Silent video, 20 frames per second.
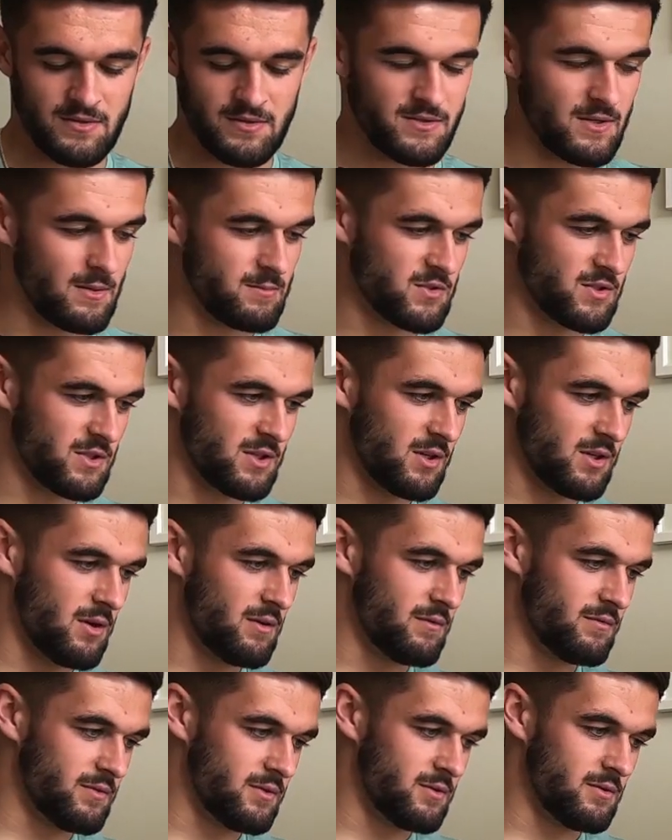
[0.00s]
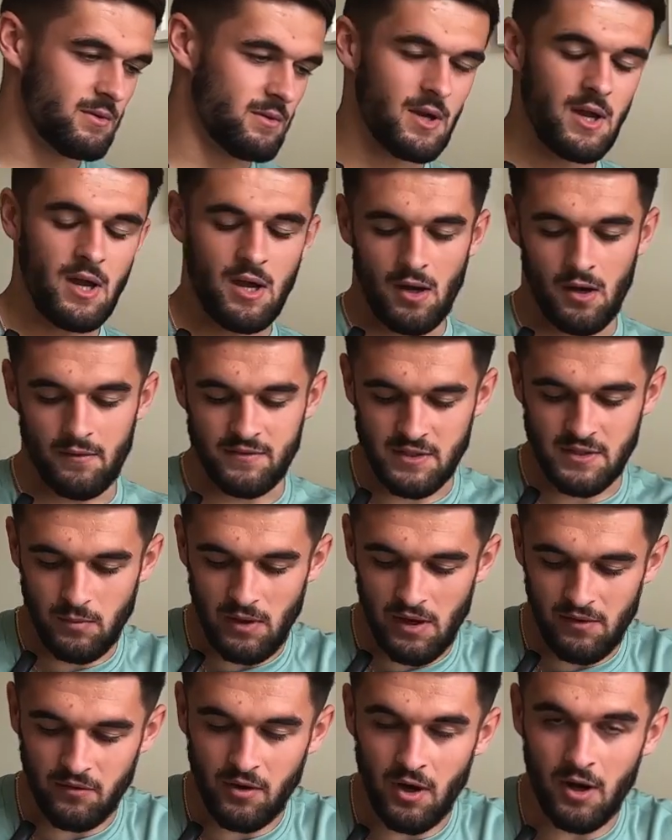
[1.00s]
so I'm just going to go through obviously
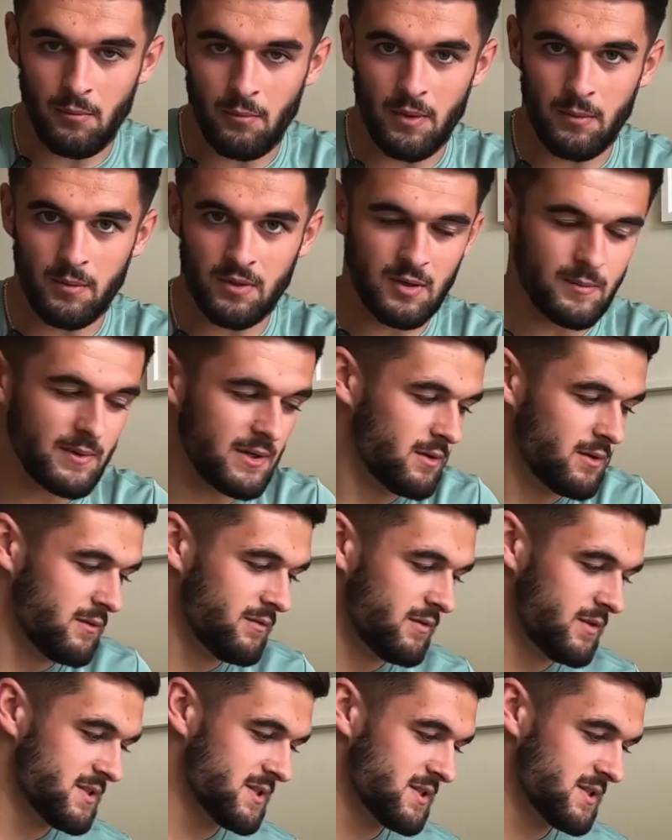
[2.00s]
what I've got and what I'm going to be doing for you